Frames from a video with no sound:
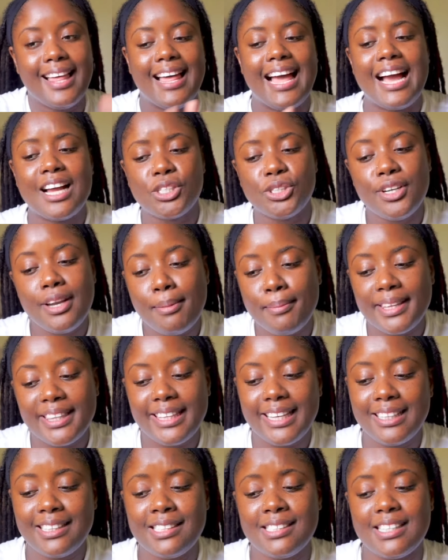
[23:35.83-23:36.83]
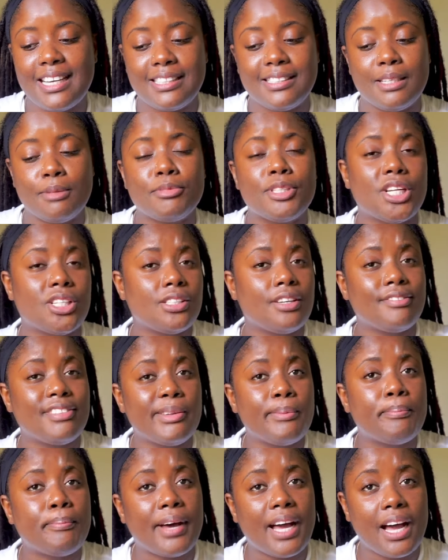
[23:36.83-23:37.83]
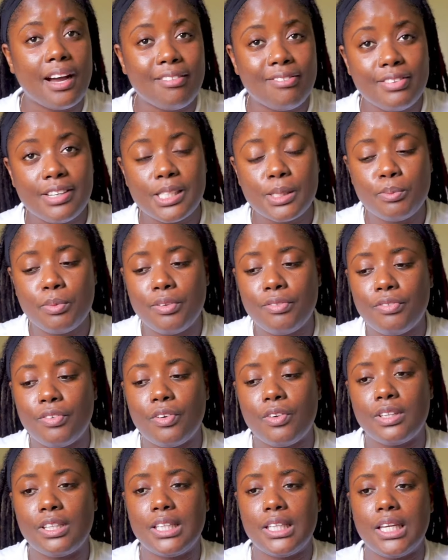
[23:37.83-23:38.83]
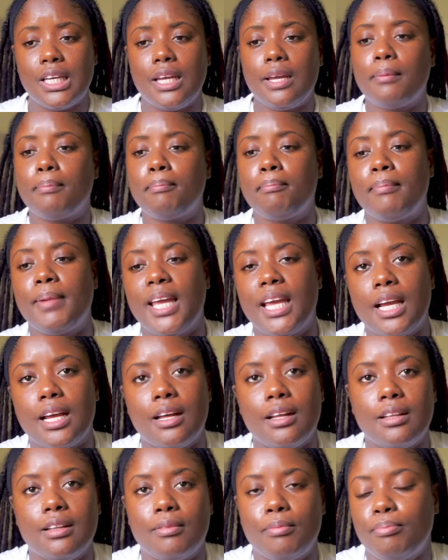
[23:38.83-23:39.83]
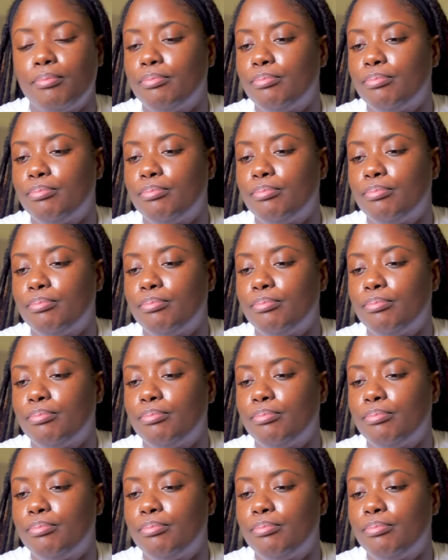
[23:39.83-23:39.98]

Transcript: Actually, let me take these items out of the bag first before they make a